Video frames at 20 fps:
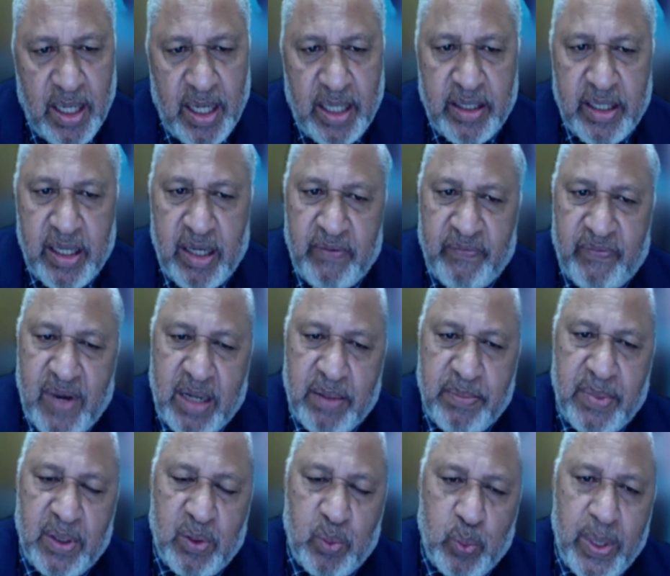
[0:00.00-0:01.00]
and the
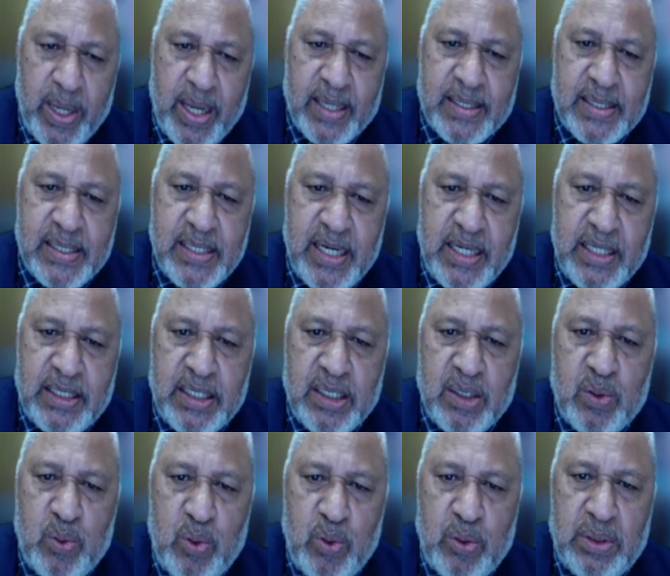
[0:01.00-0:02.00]
environment, we are
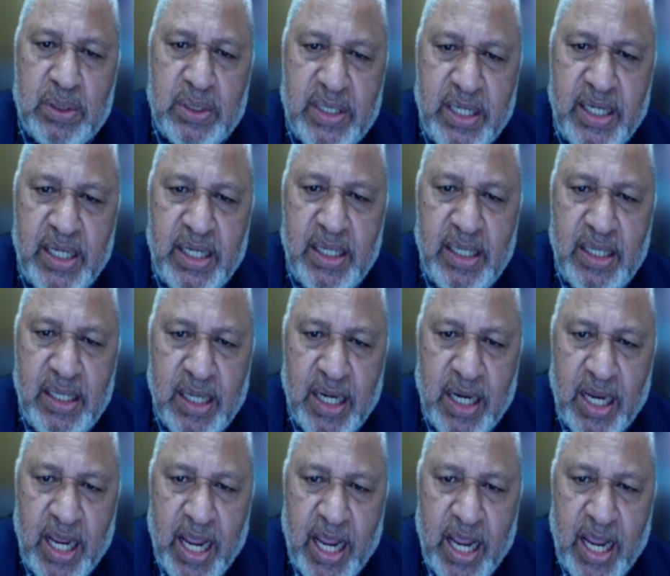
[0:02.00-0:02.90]
creating good green